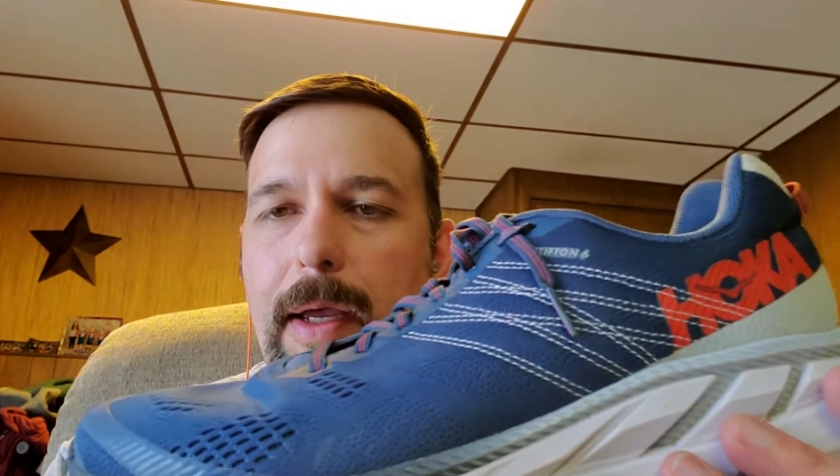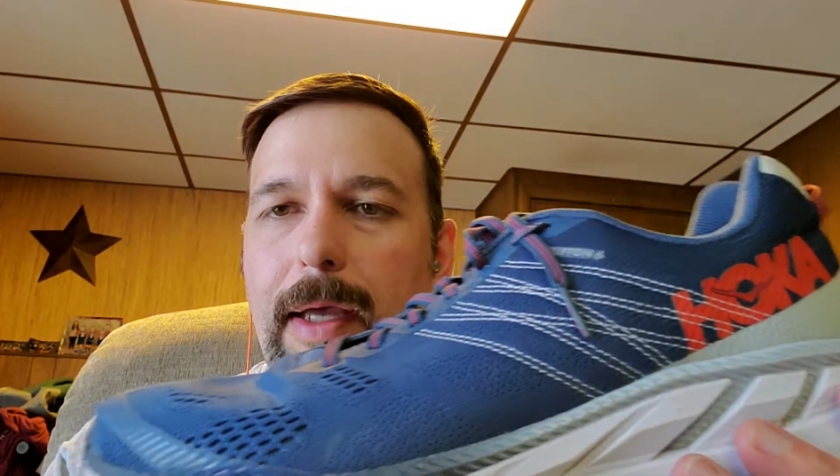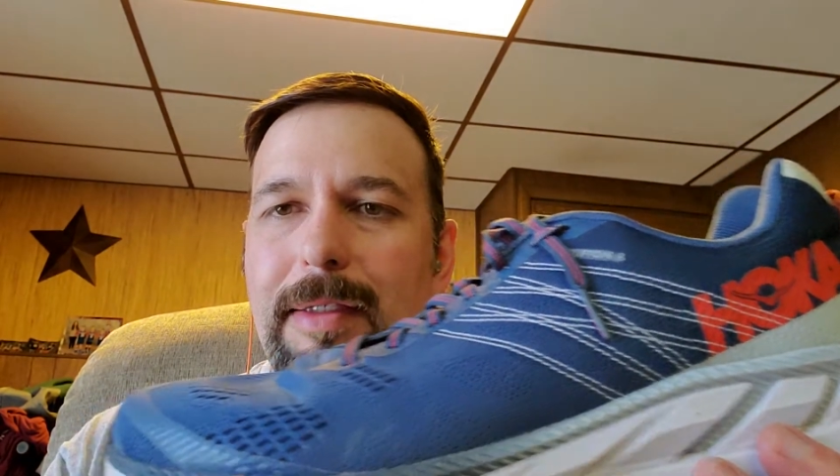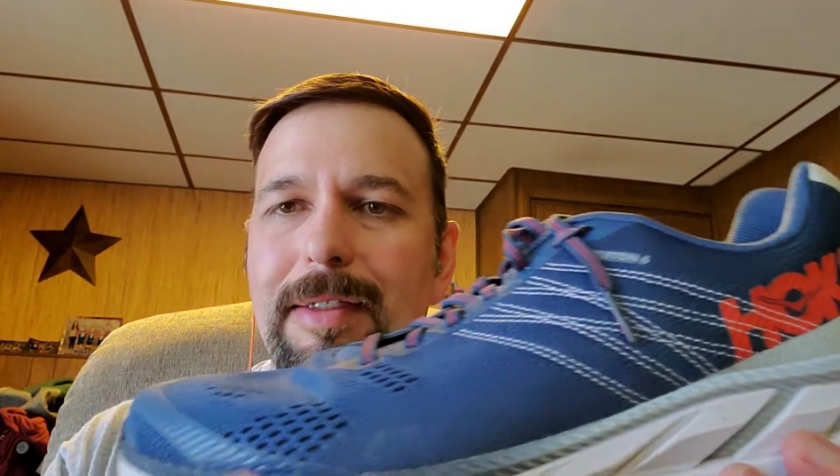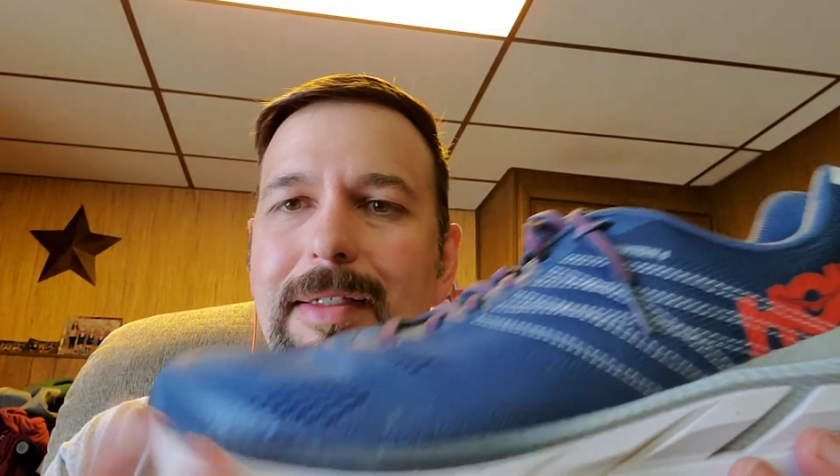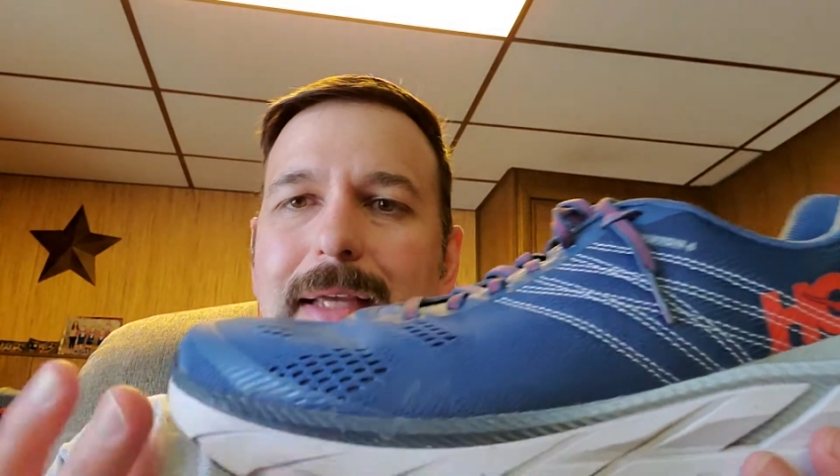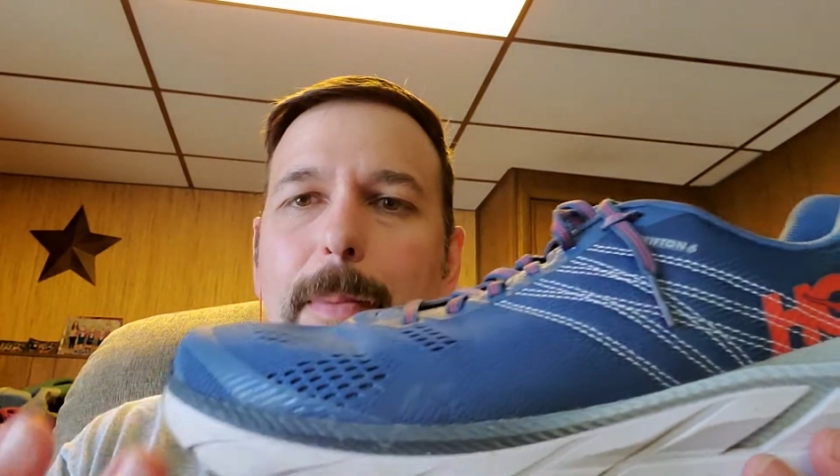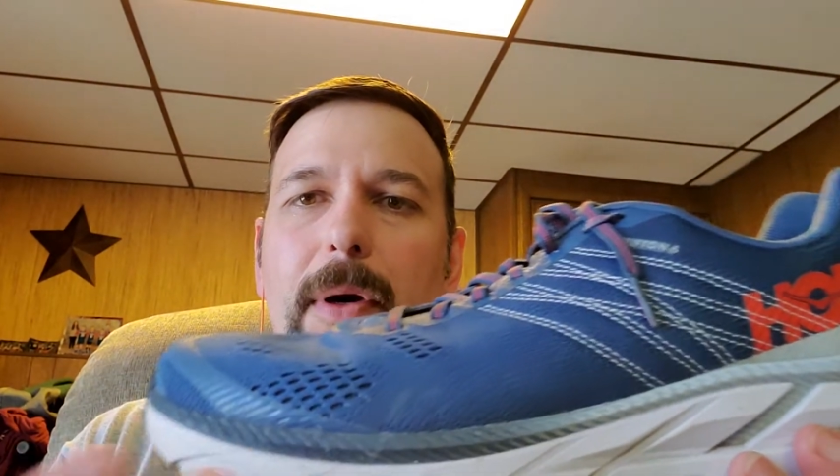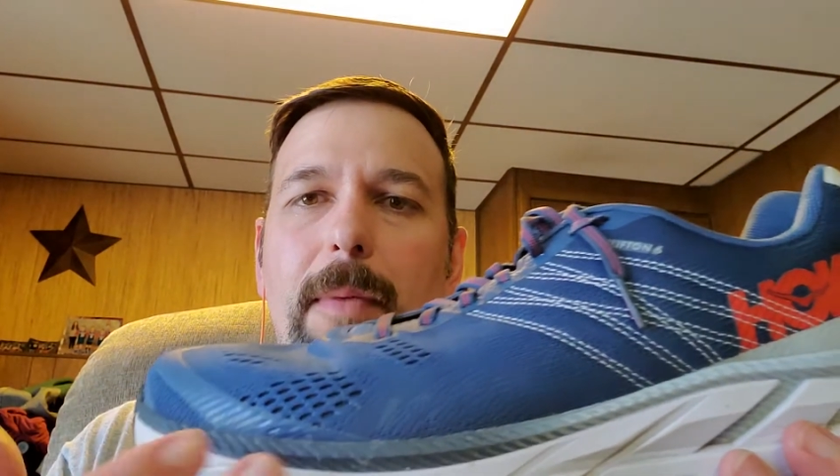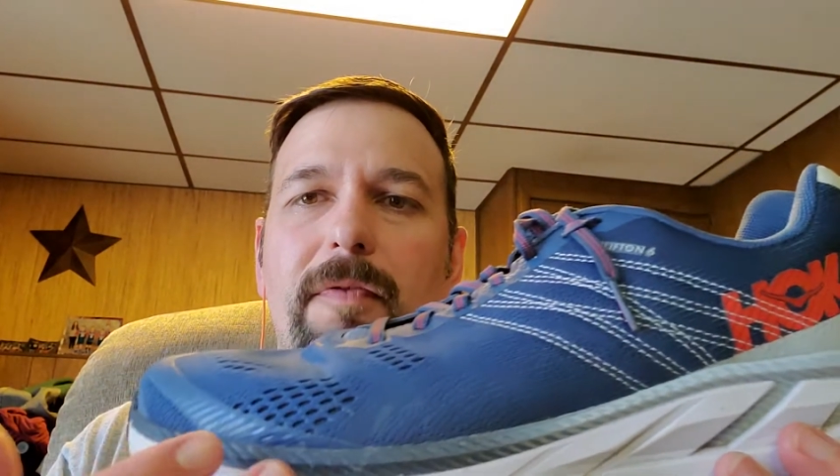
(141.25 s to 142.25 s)
It's a
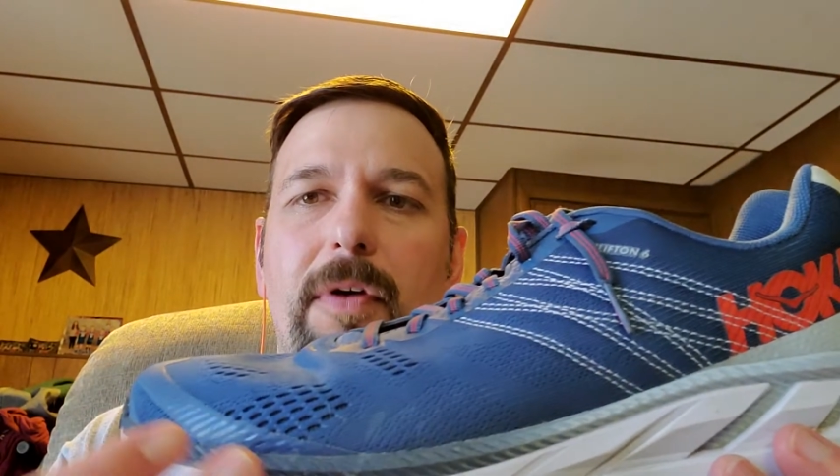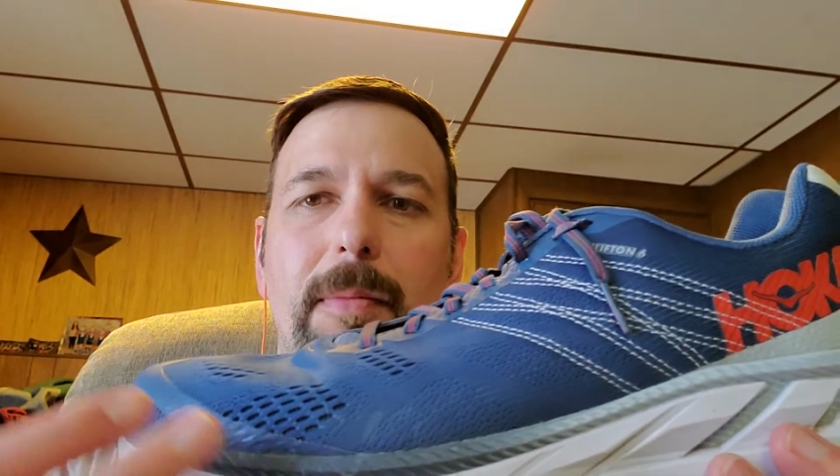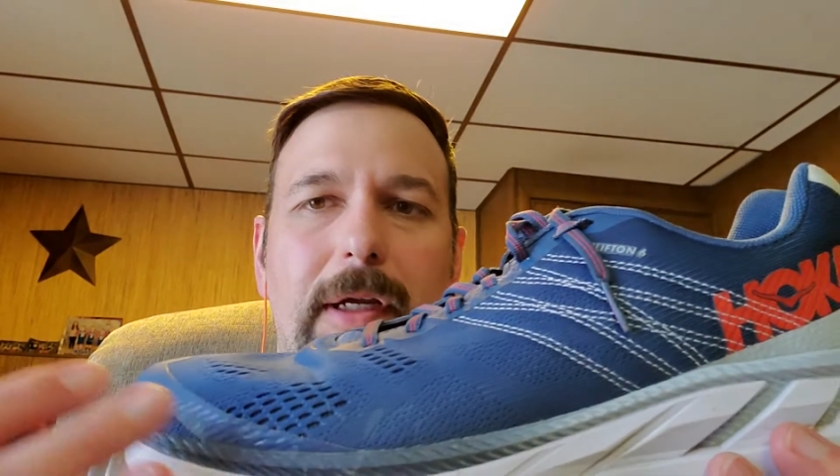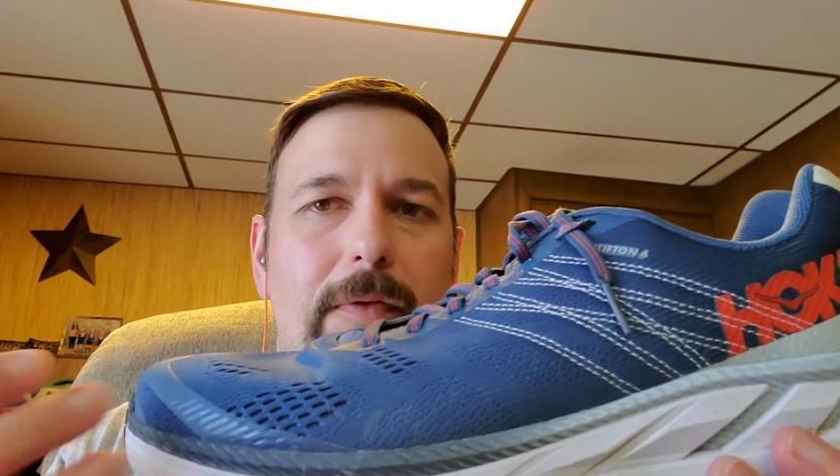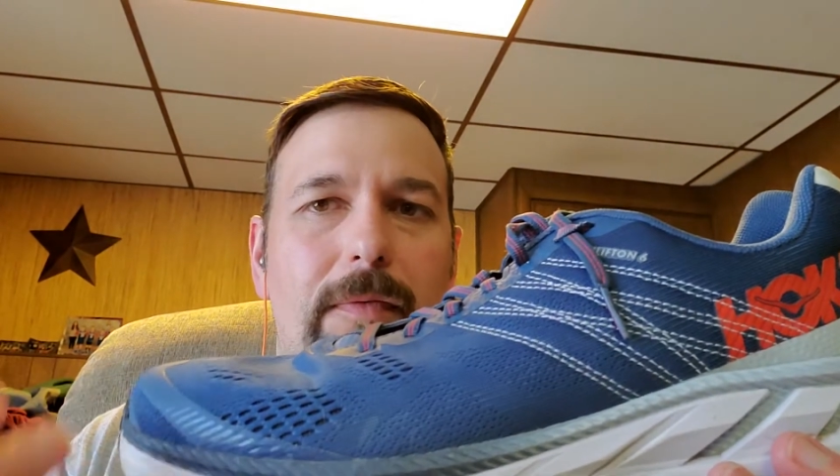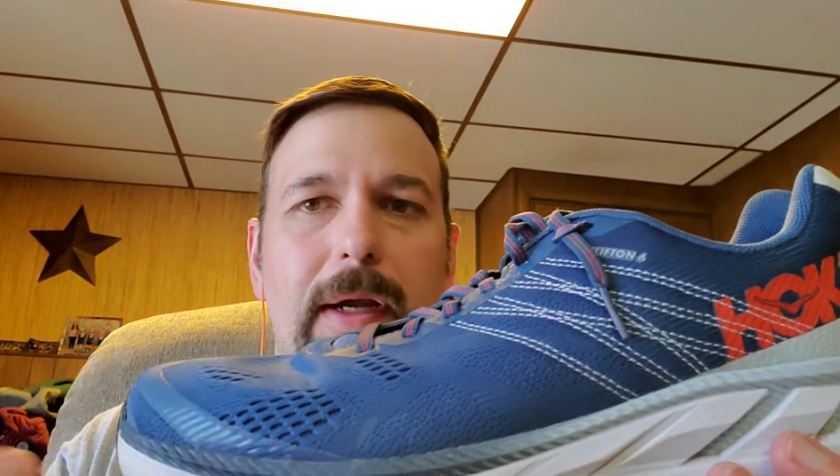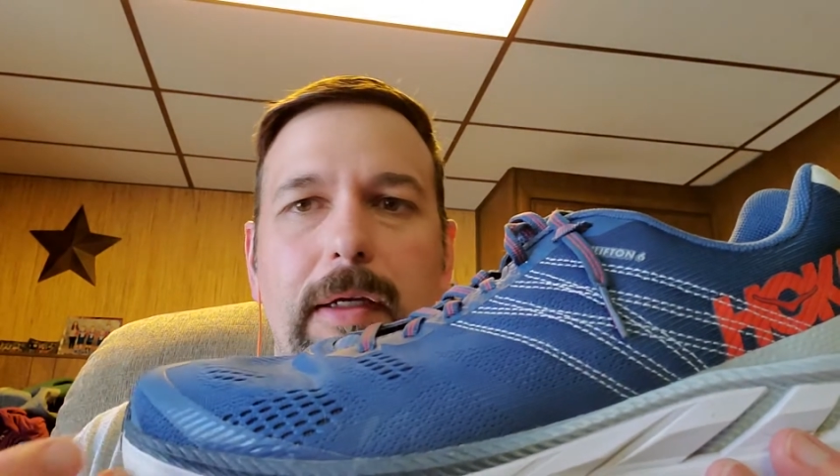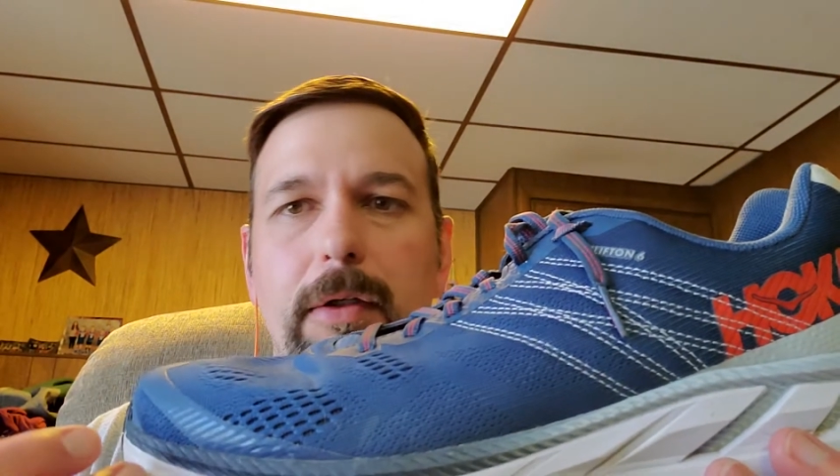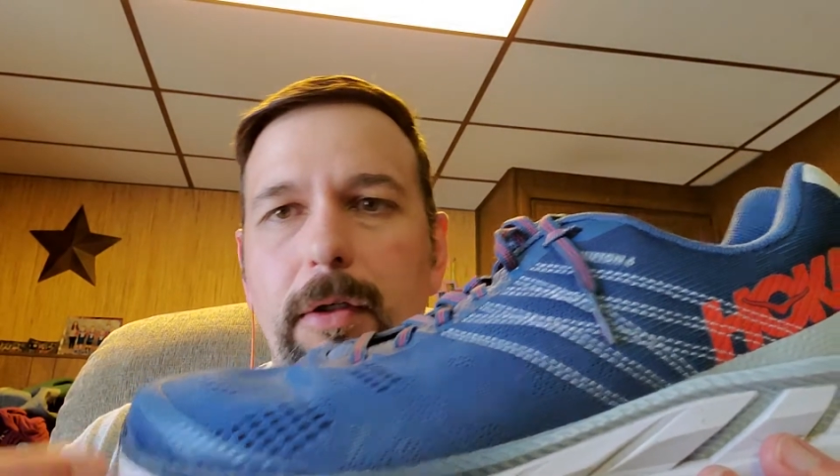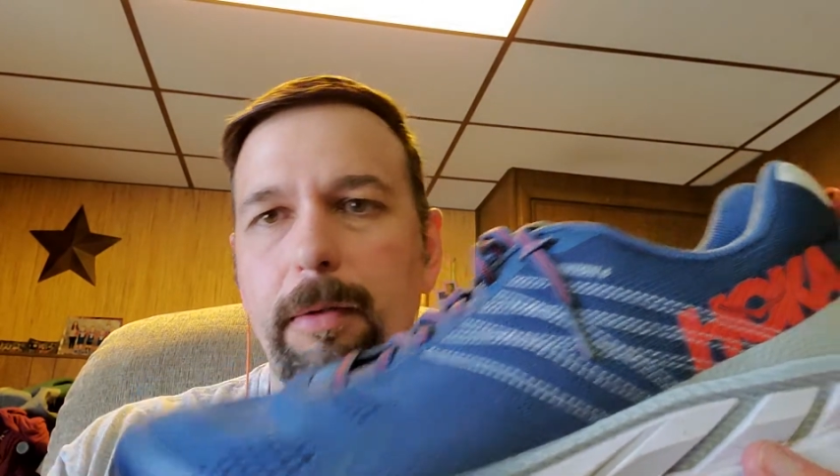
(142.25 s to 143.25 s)
step up from like a
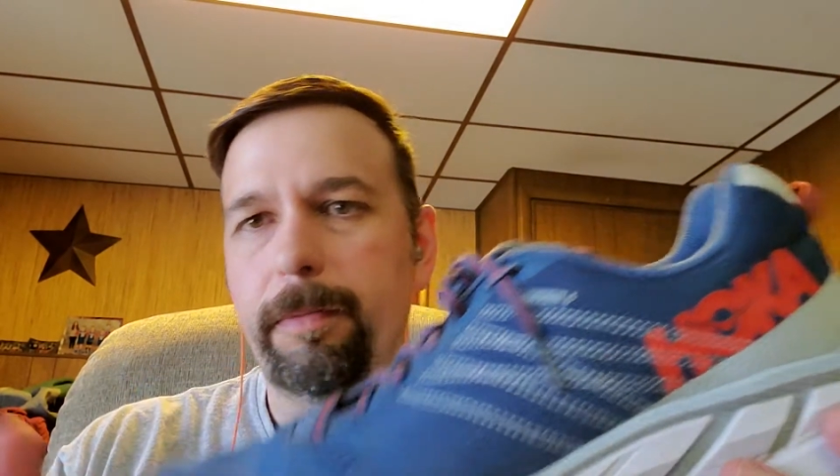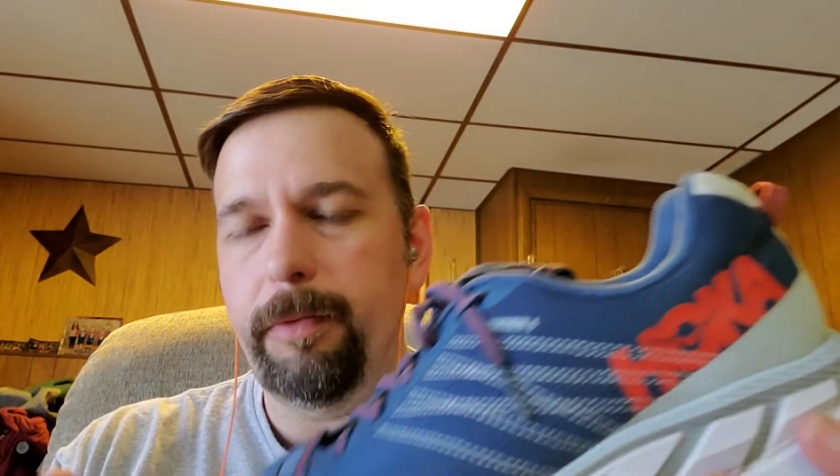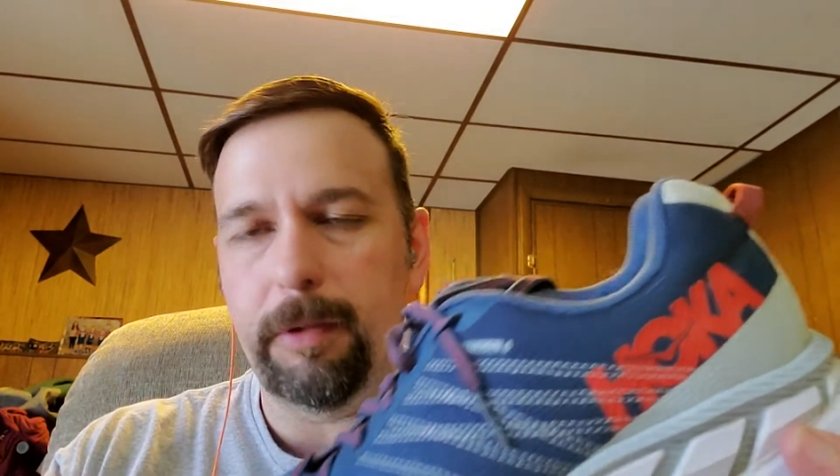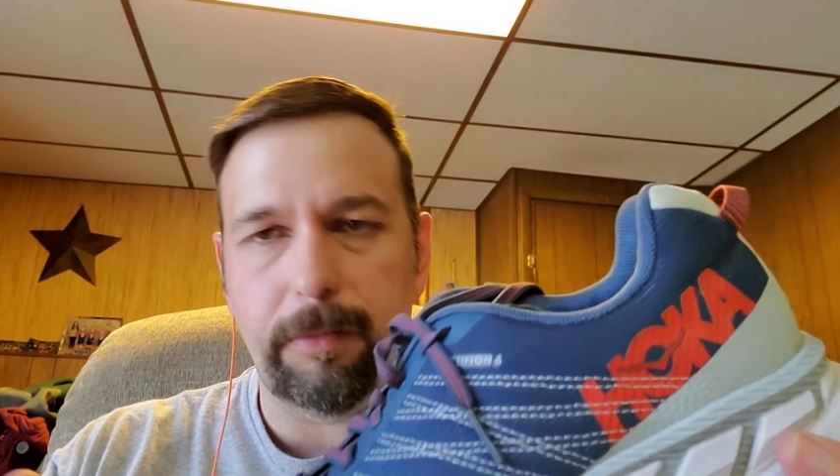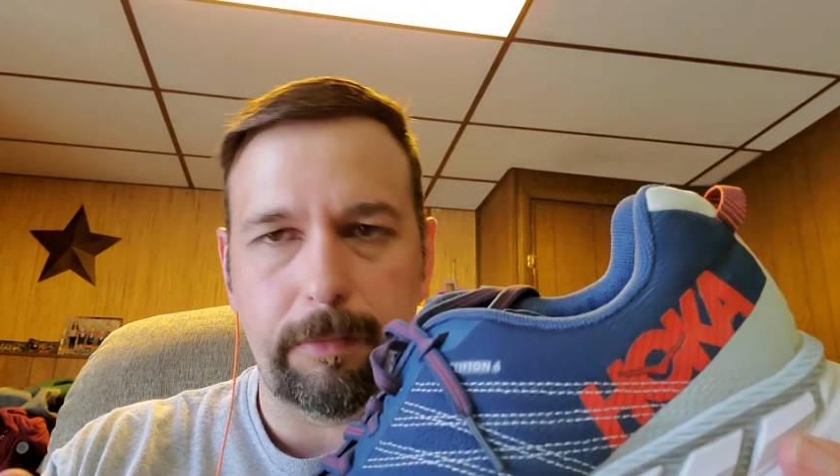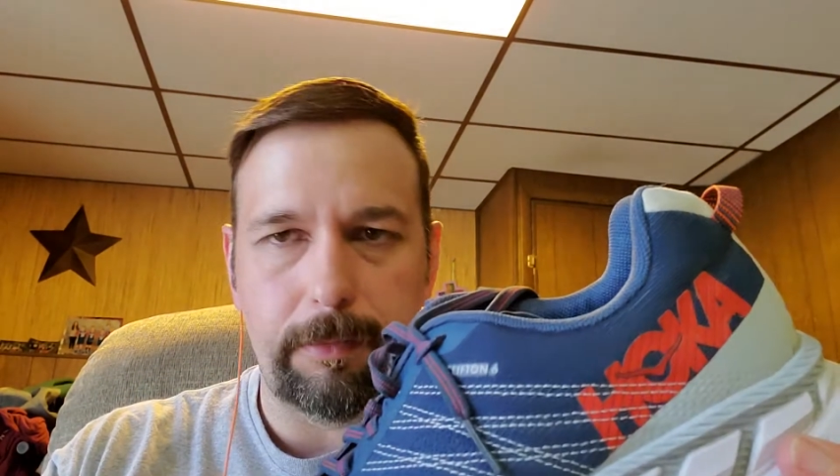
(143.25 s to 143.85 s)
regular, just,